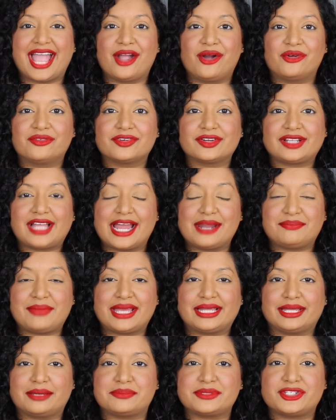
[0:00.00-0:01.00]
Overline
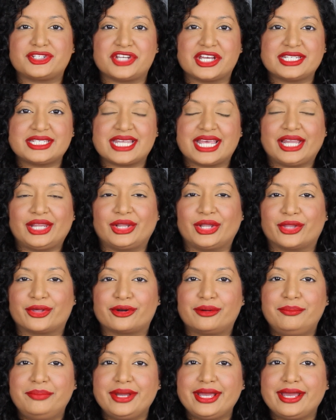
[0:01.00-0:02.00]
my lips just a
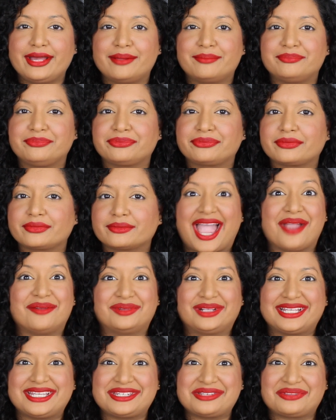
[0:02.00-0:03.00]
little bit. I
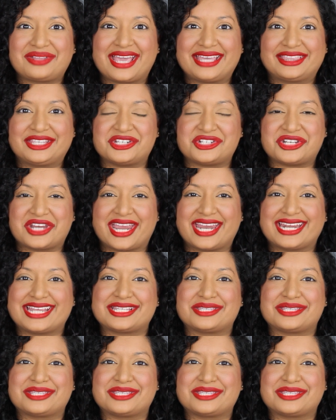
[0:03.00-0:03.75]
really do like this shade.